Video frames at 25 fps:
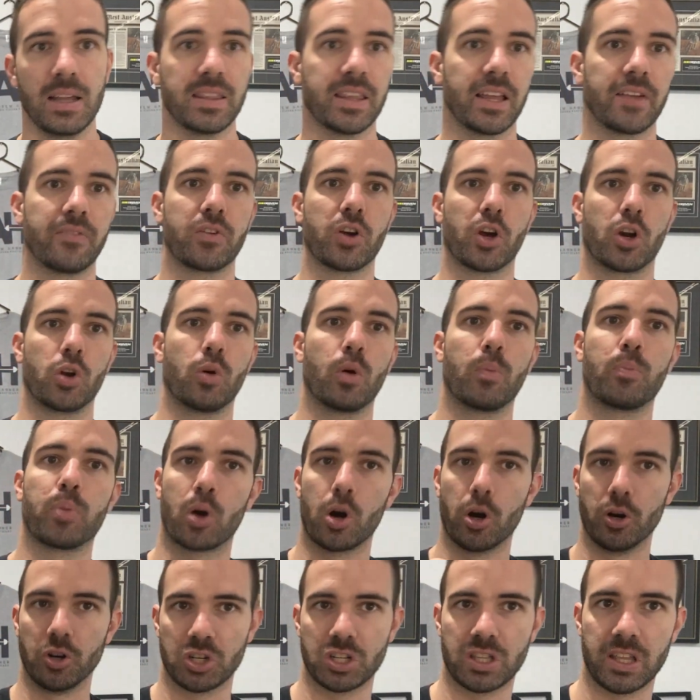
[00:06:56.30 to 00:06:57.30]
they've got to
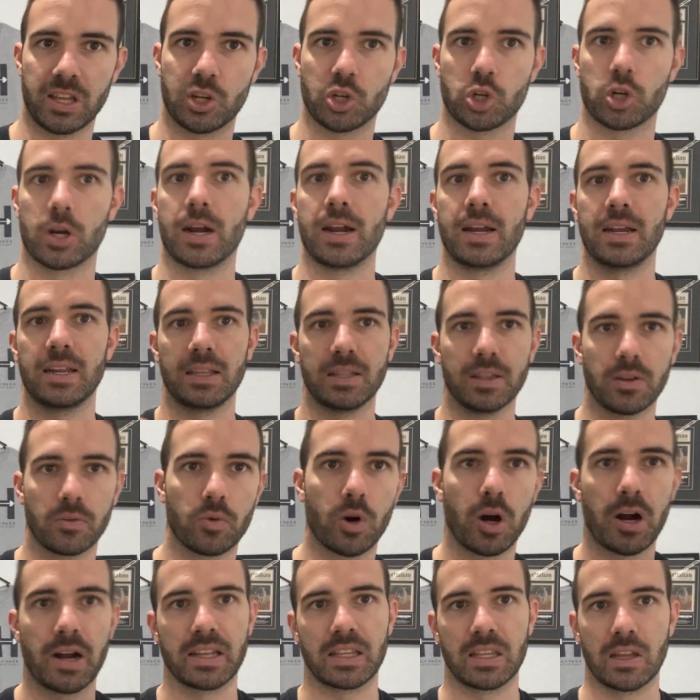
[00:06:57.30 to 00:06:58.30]
approach their training, their
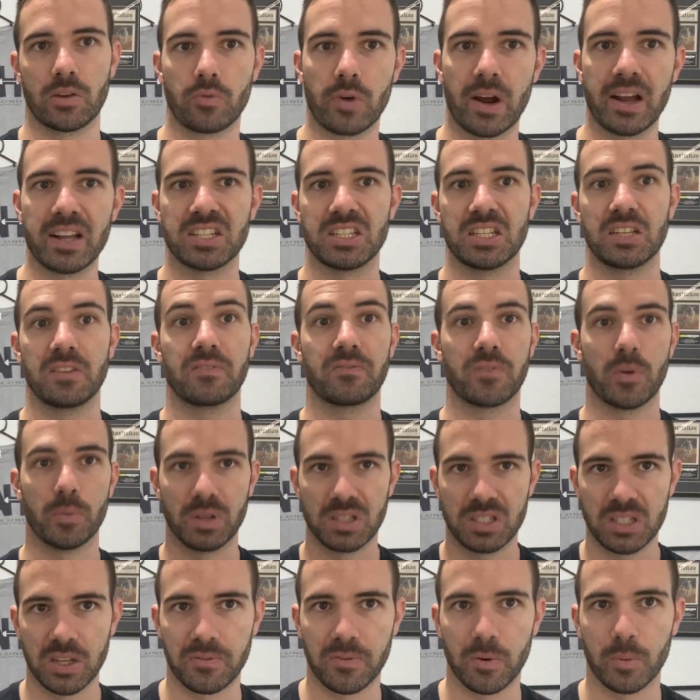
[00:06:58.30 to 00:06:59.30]
riding, their racing from a
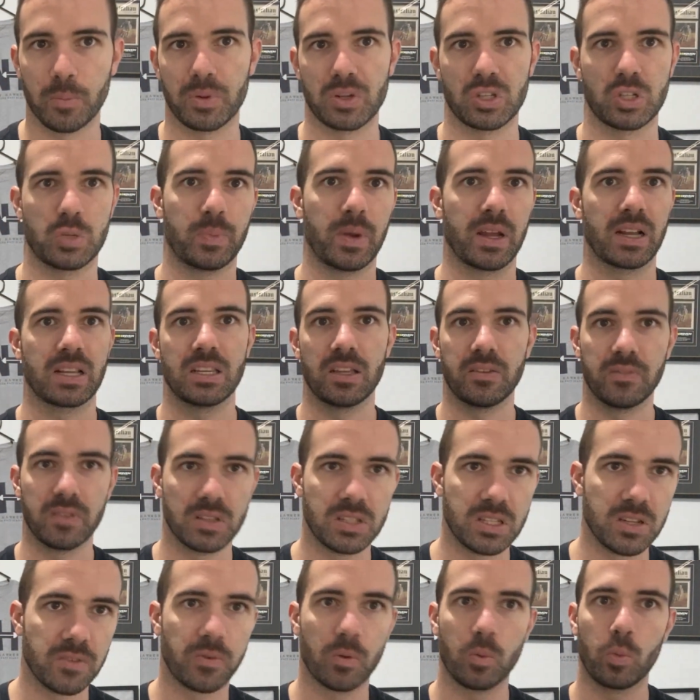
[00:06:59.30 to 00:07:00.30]
different perspective, a
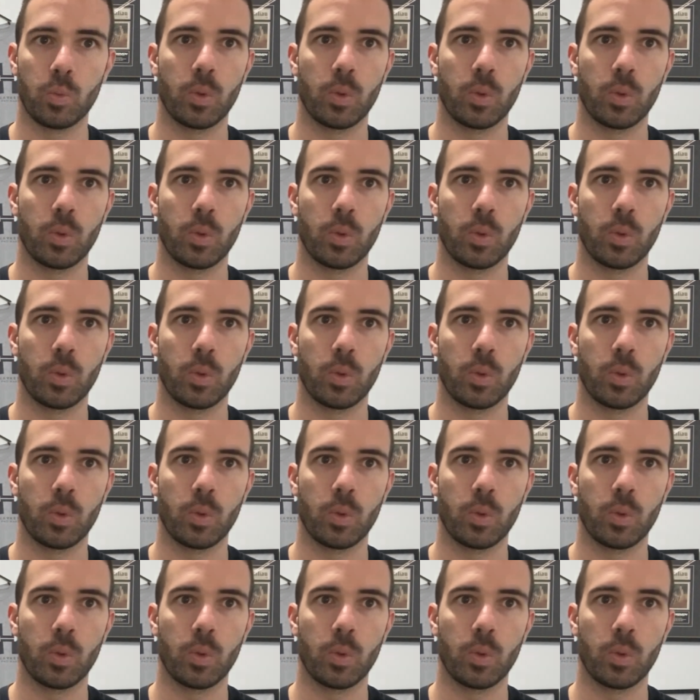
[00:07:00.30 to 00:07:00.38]
different